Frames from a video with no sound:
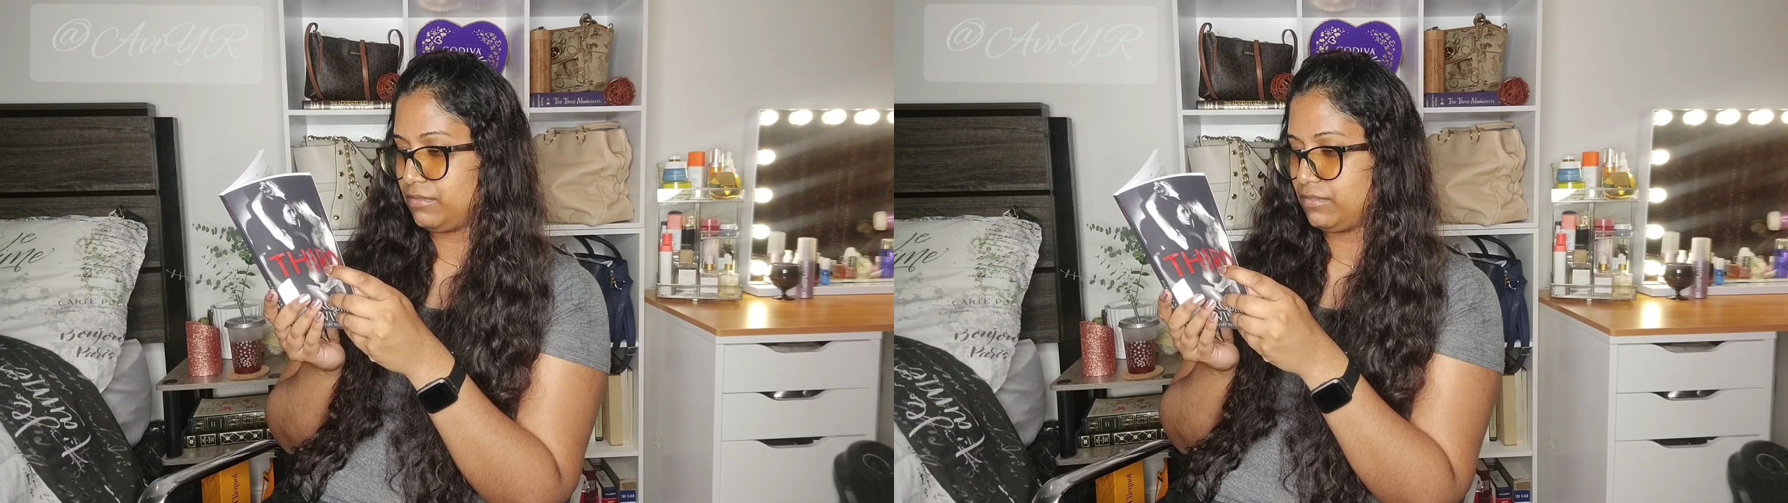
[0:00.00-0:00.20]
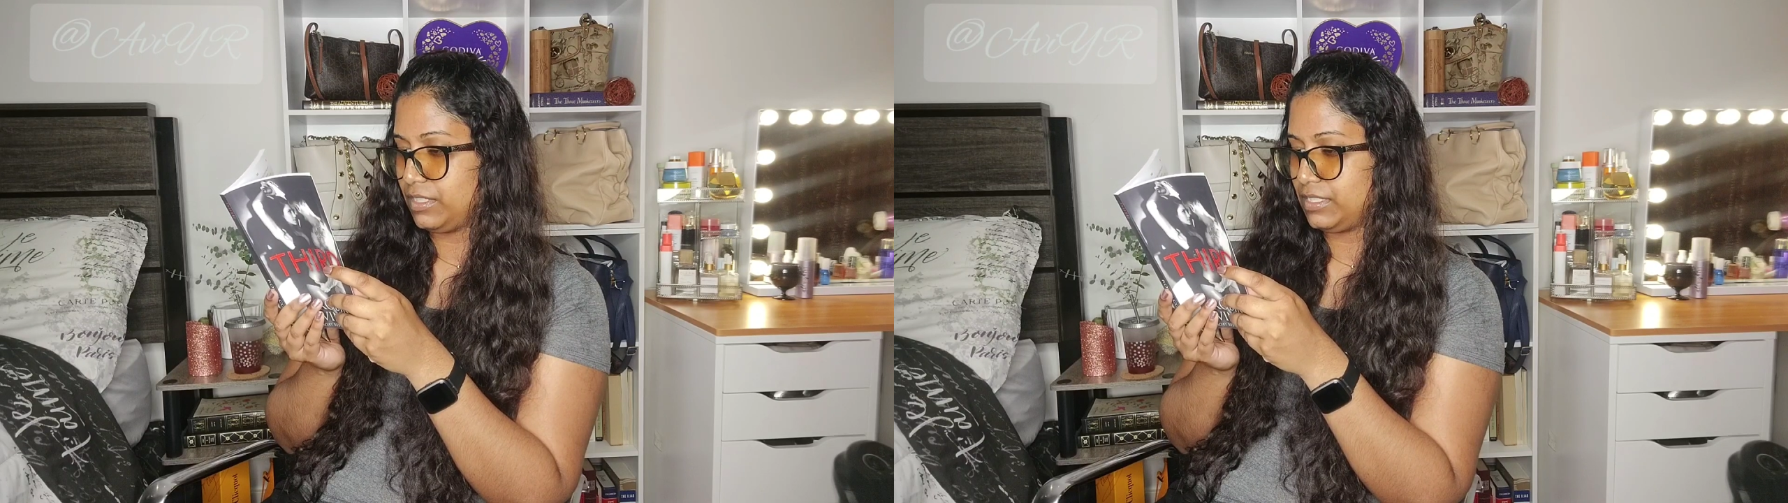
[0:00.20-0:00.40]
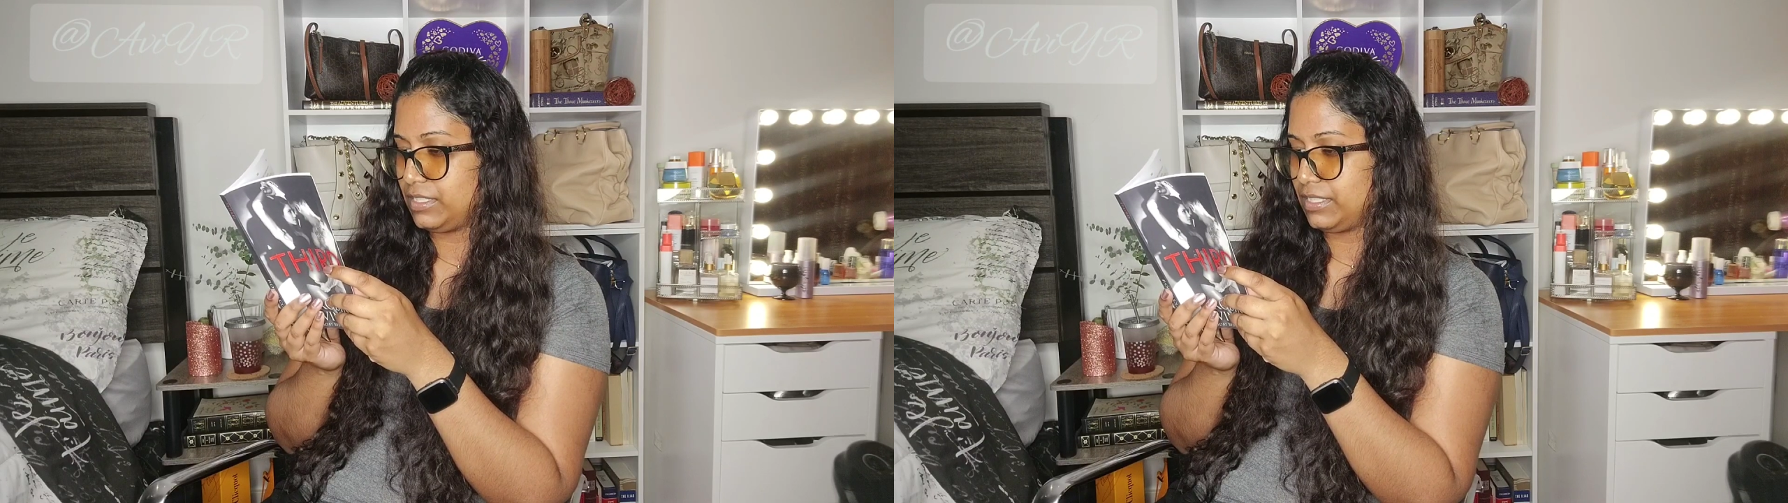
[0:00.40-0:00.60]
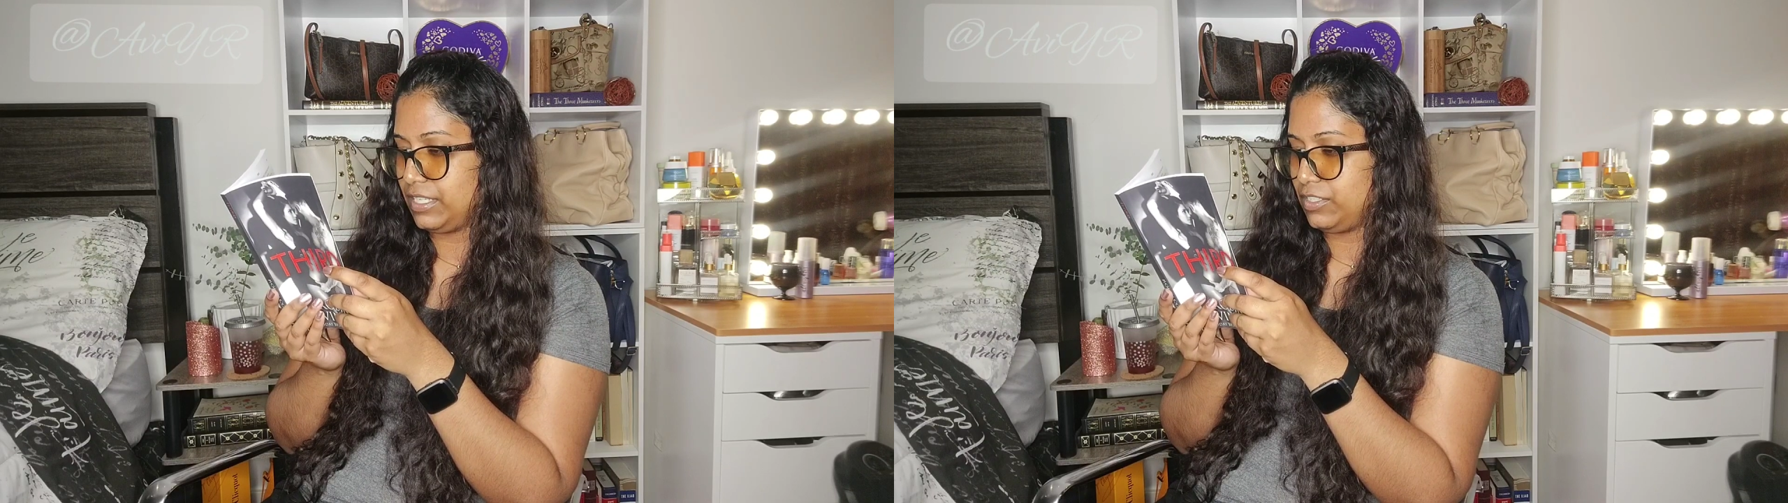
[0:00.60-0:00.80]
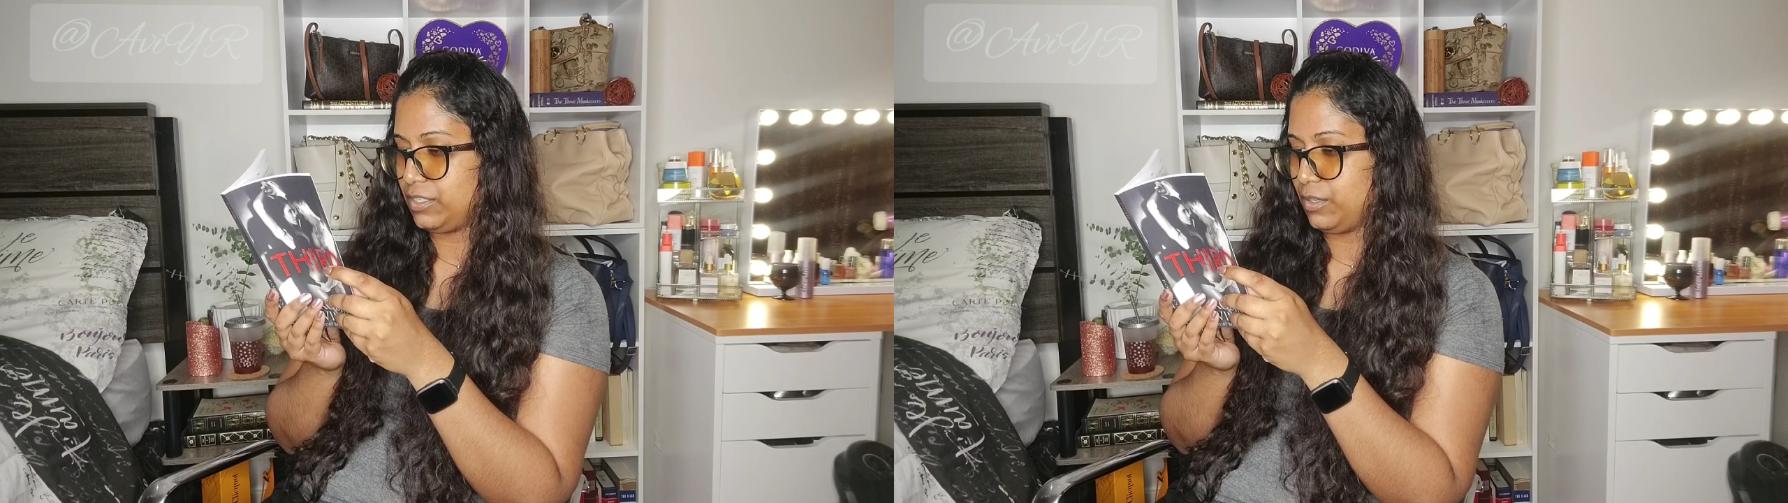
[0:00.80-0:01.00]

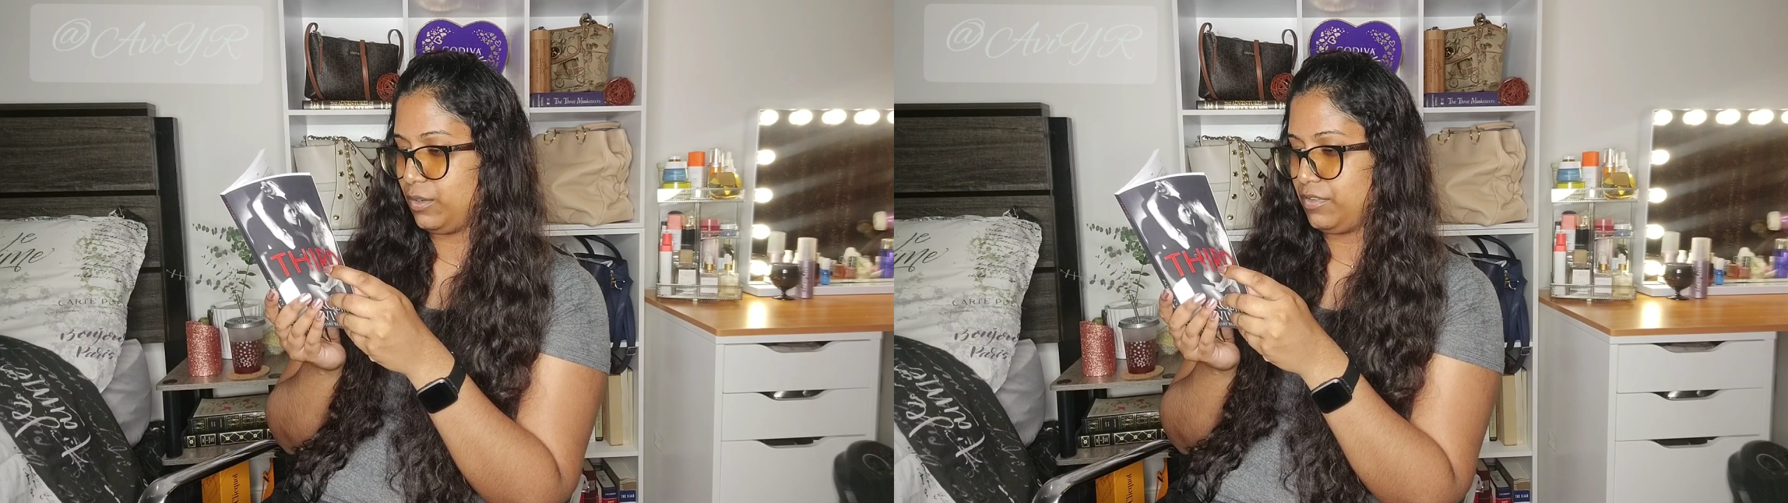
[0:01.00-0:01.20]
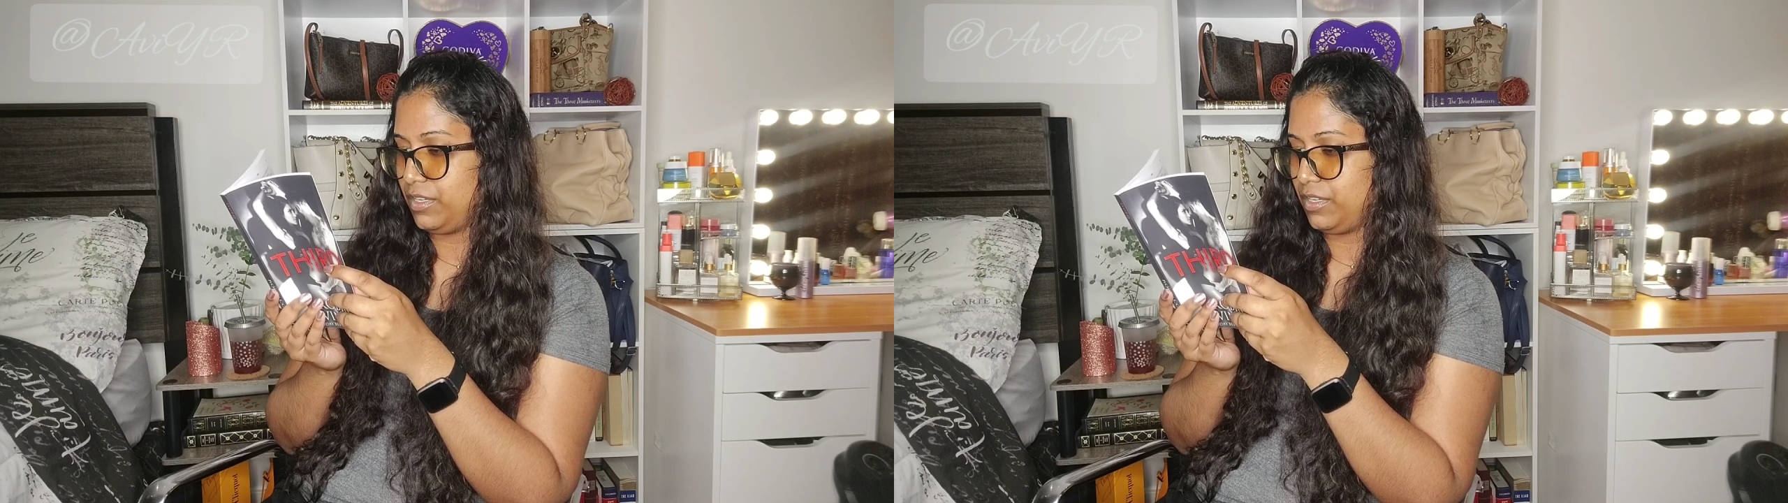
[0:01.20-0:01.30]
recitation of